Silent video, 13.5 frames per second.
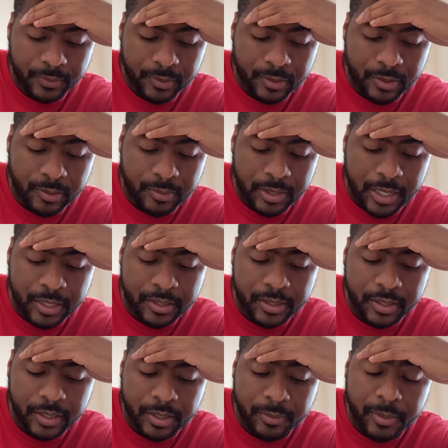Um, the
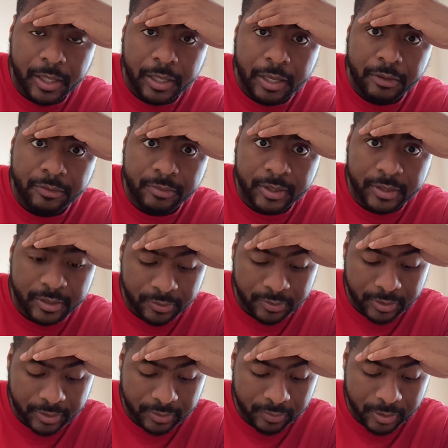18, he didn't make it. He was with the
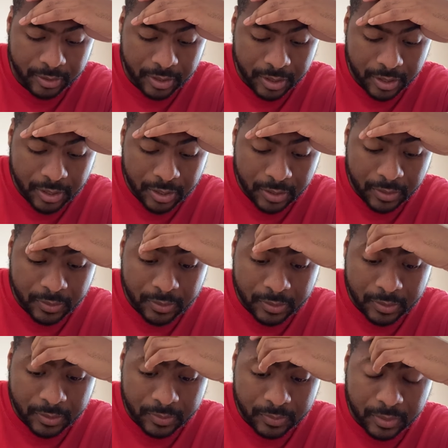Celtics, but
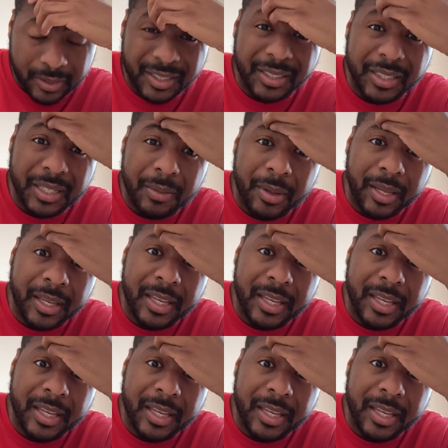uh, I think he did make it.